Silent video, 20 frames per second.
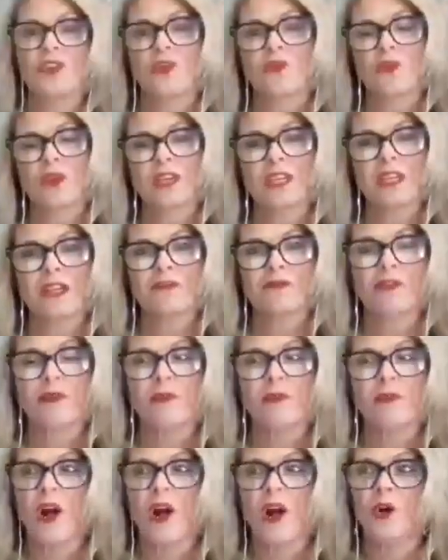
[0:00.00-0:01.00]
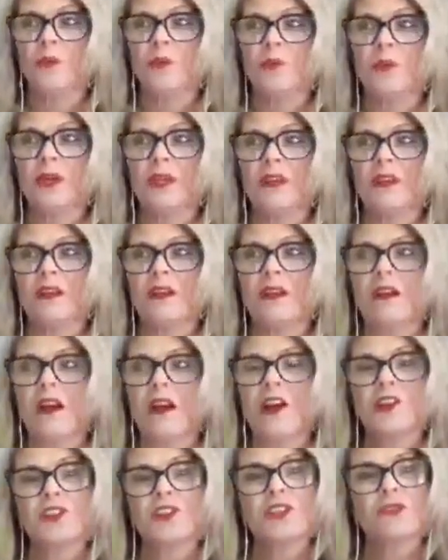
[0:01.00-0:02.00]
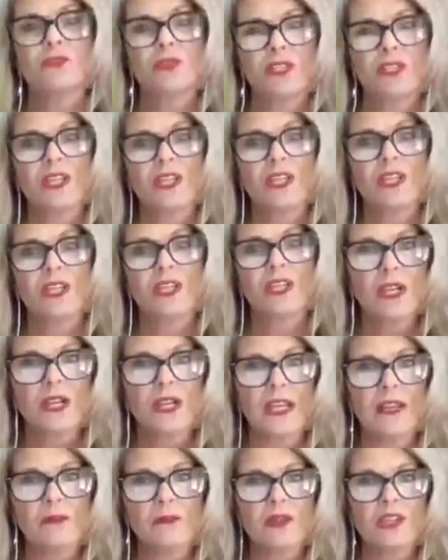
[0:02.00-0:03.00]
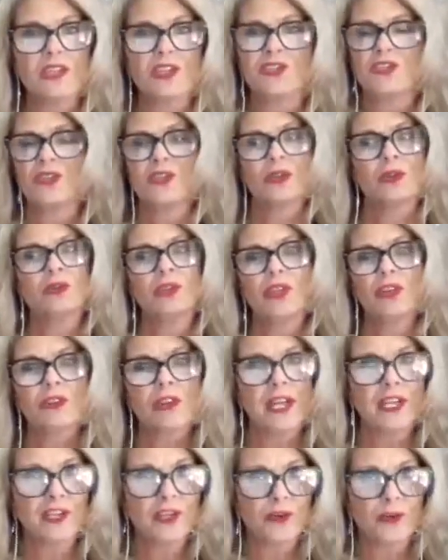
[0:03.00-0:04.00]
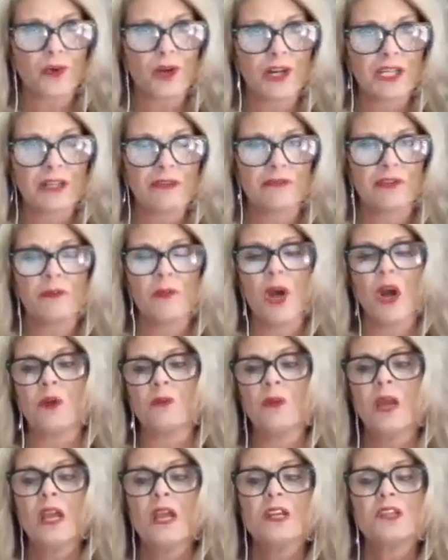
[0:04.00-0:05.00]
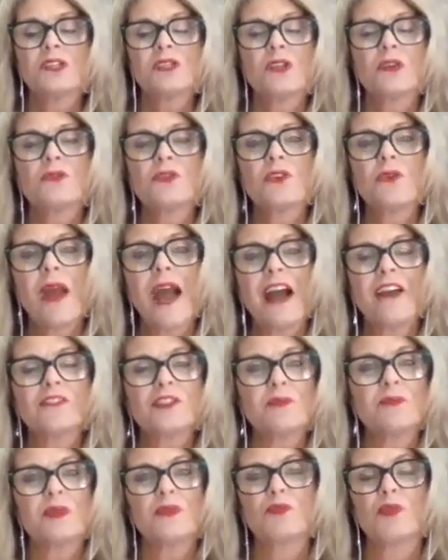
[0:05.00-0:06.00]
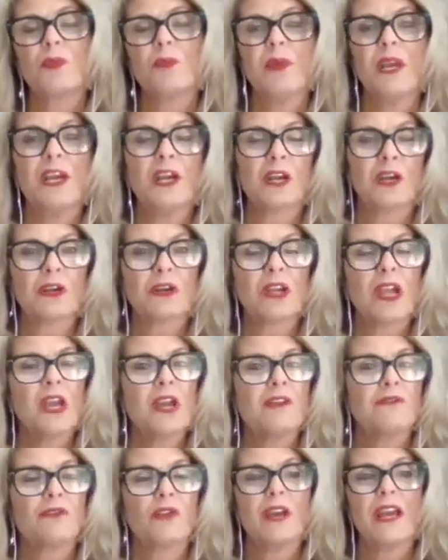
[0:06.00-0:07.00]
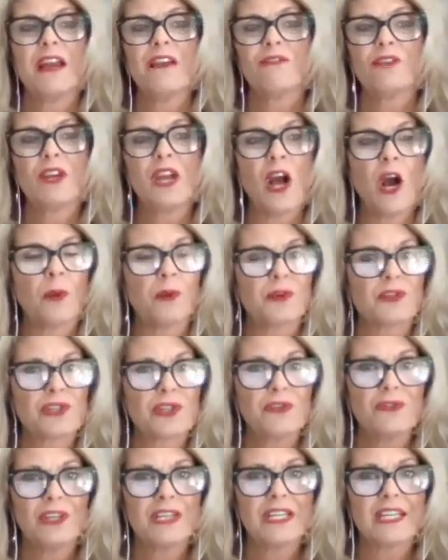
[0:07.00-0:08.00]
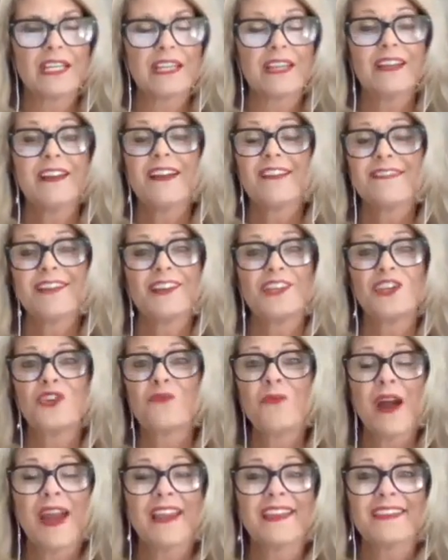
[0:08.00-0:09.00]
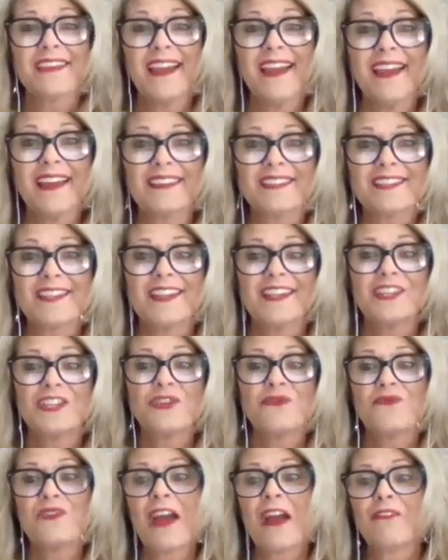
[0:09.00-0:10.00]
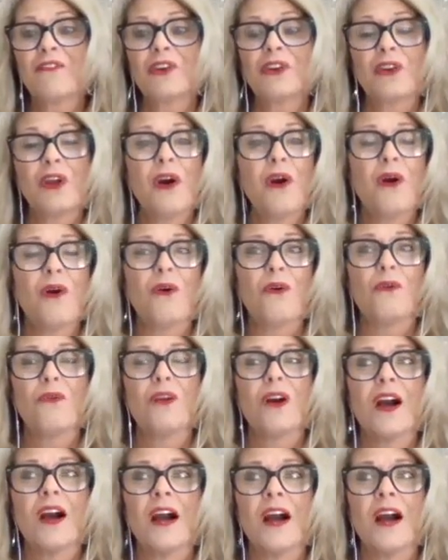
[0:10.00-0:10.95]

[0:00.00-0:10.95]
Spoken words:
working from home, but are you really working? Because you don't look like you're working from home. So you have to be prepared for every opportunity that you might get. You never know